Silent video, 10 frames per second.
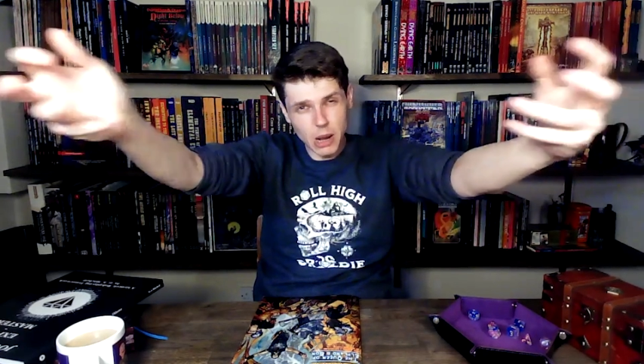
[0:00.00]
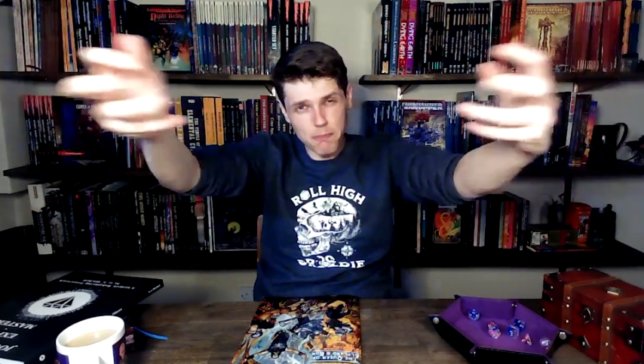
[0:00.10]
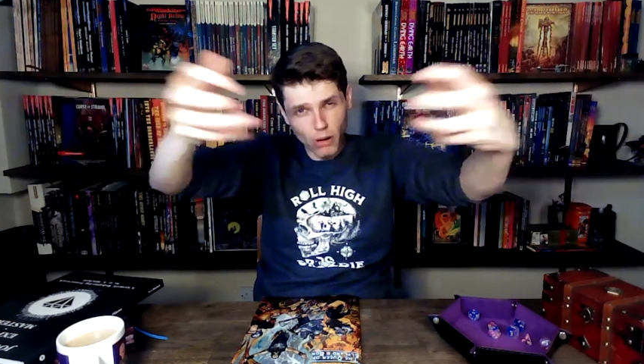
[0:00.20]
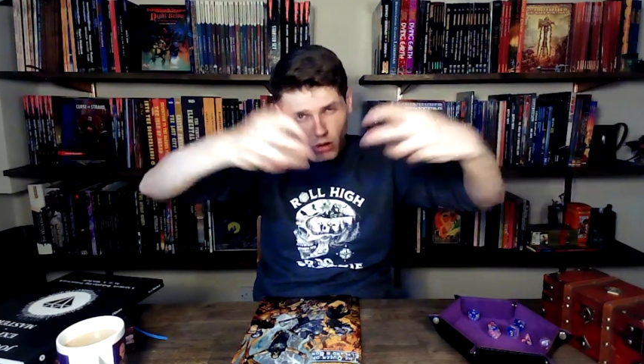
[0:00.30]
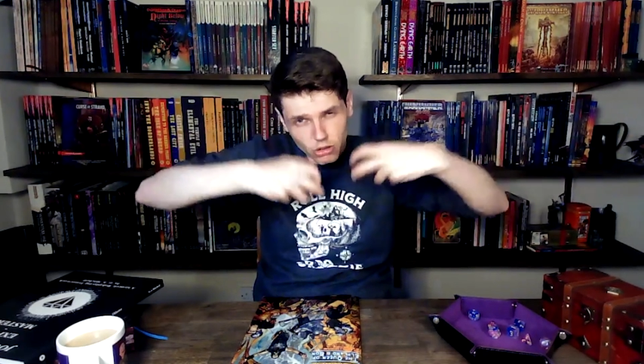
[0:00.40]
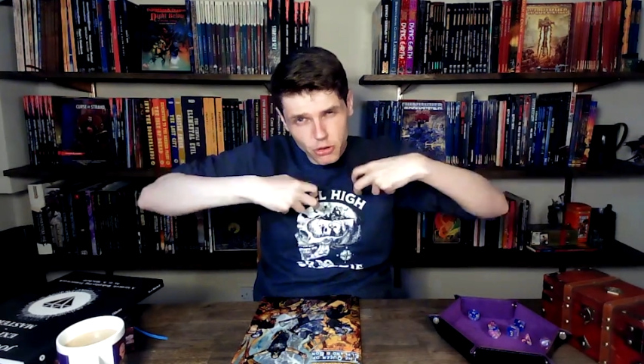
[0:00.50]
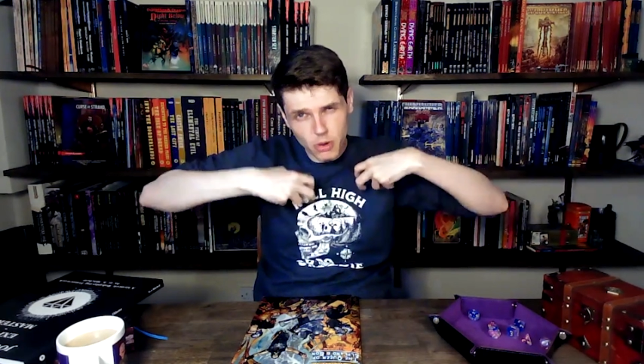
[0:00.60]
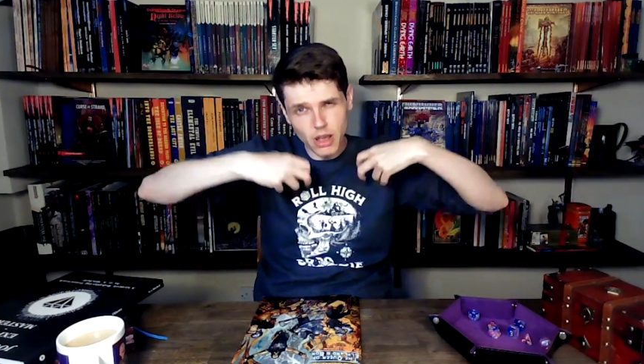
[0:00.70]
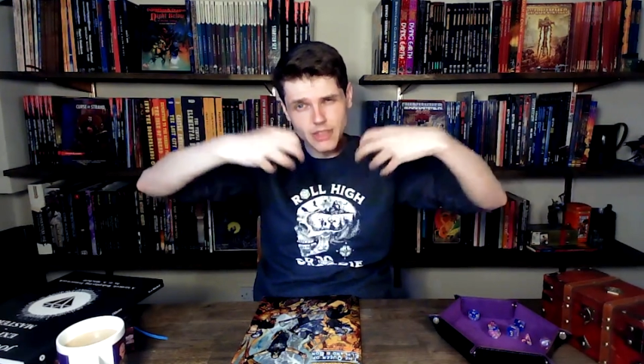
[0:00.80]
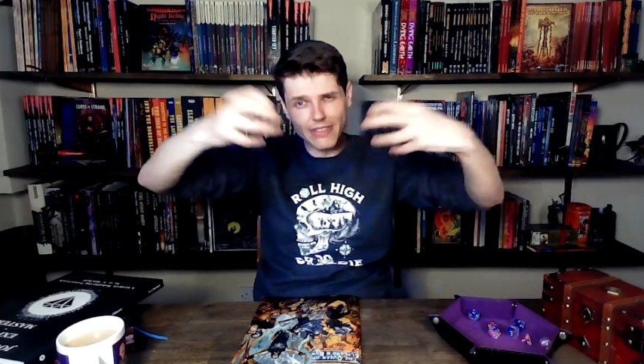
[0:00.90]
like a pull
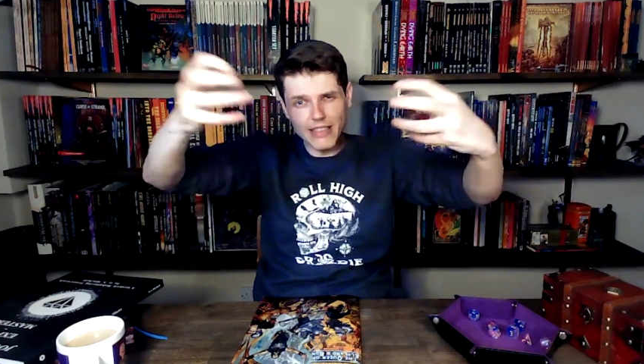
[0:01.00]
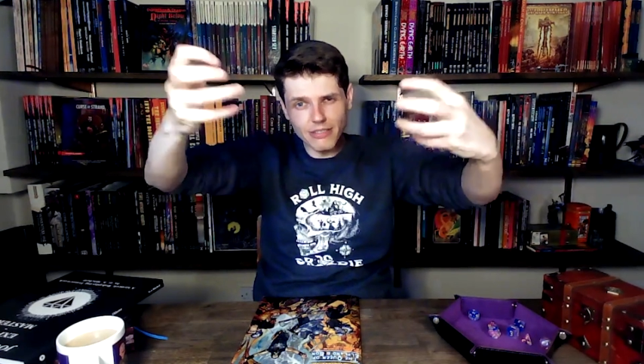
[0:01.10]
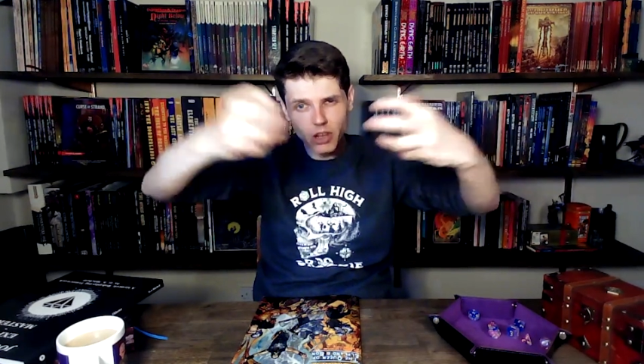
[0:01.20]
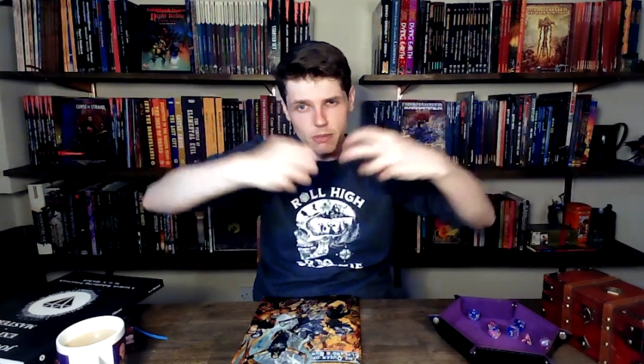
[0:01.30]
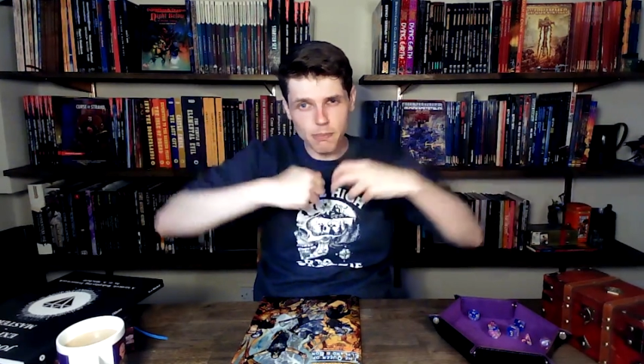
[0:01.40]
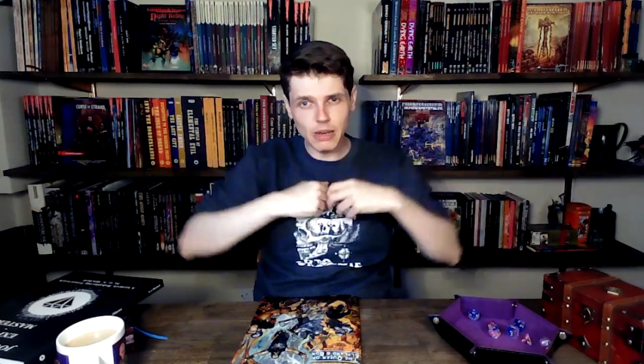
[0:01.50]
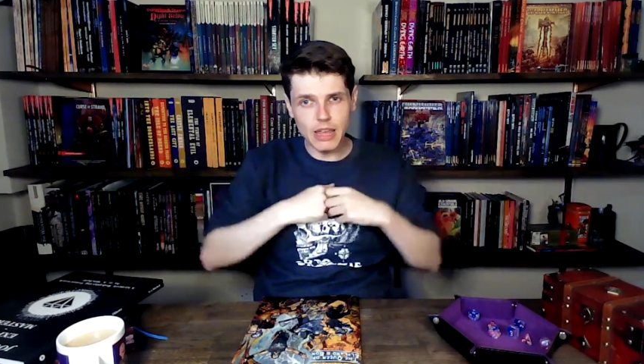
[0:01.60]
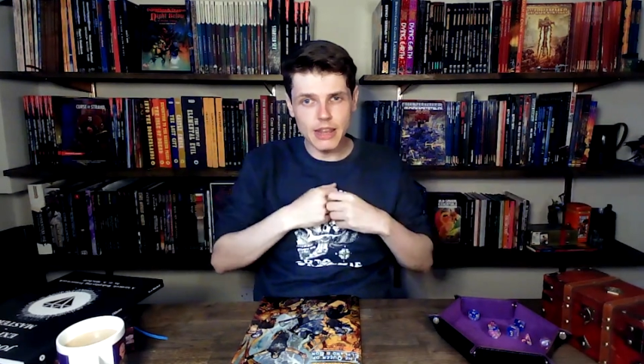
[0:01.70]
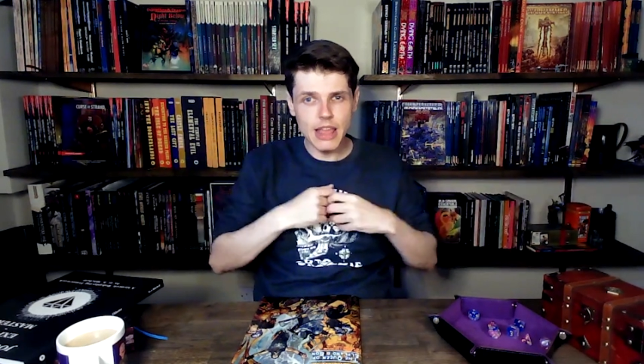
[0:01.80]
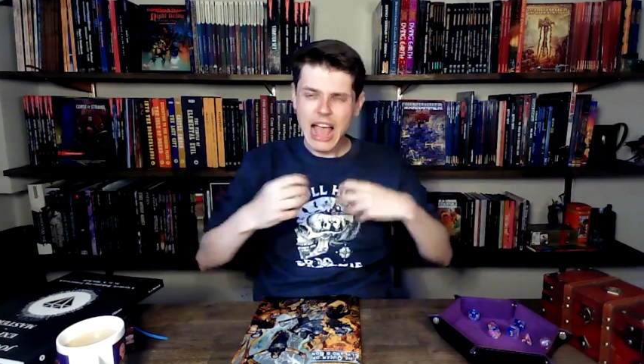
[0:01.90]
to a distant
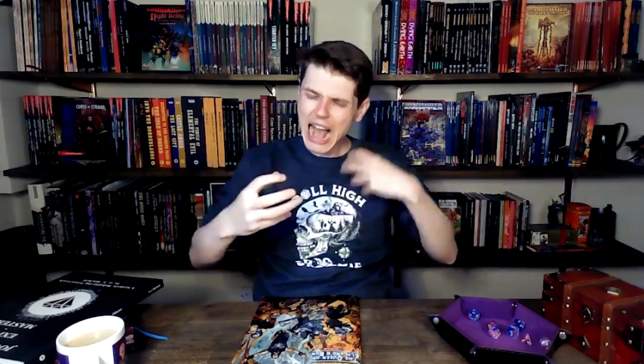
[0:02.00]
plane.